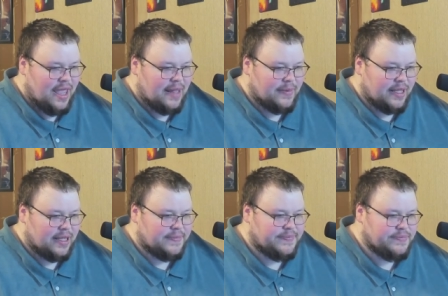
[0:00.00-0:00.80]
And I'm
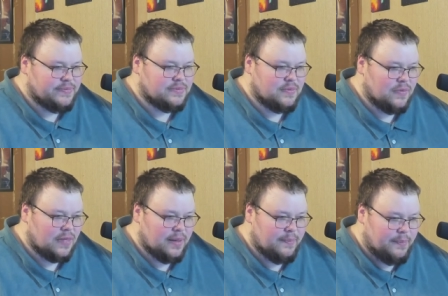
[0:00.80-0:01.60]
like,
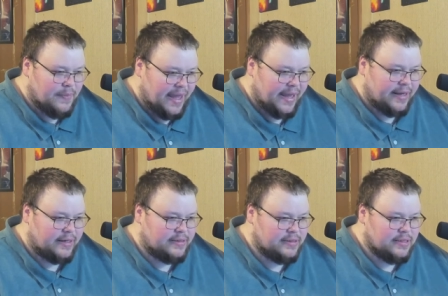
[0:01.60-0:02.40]
man,
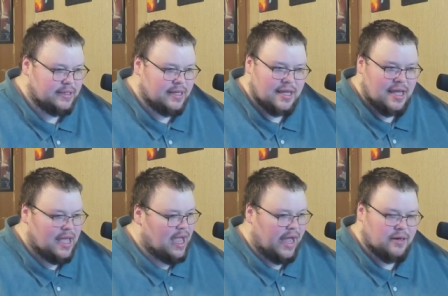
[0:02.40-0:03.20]

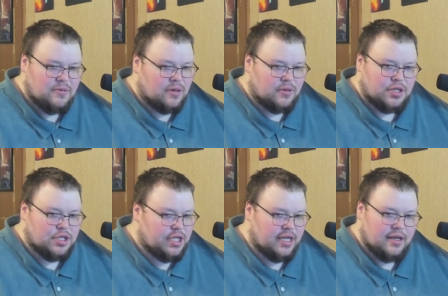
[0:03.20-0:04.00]
I don't know
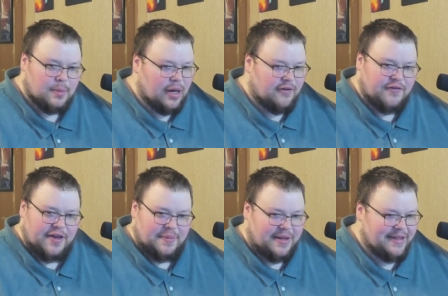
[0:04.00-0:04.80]
shit about Vim.